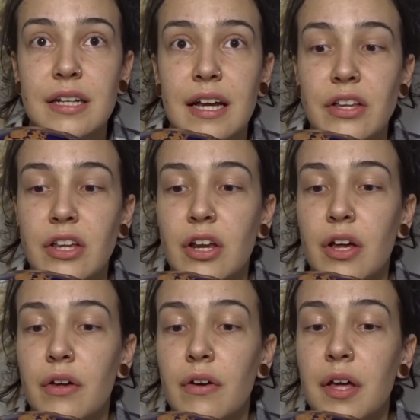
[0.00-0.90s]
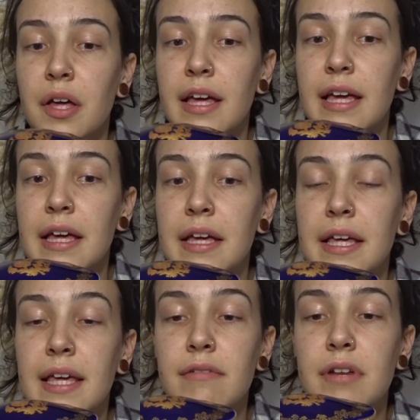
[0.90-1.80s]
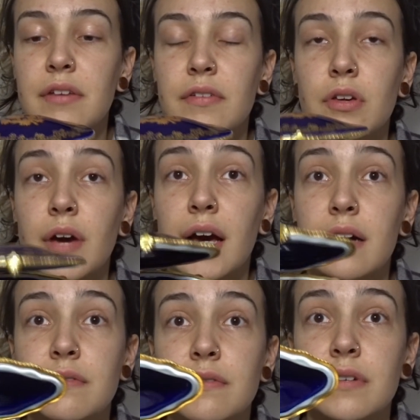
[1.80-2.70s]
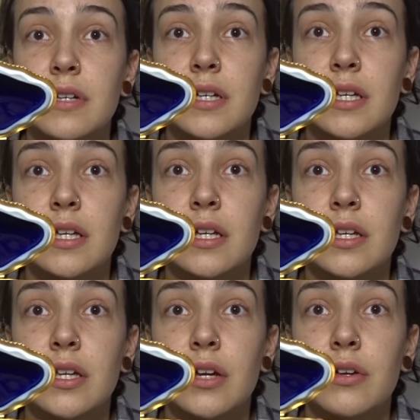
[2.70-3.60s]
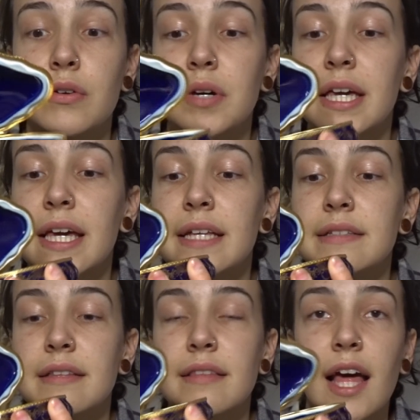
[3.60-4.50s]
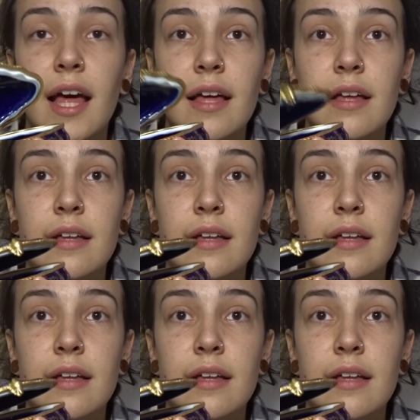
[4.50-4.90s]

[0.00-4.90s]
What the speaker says: And you know, even if you have, you know, your keys in there,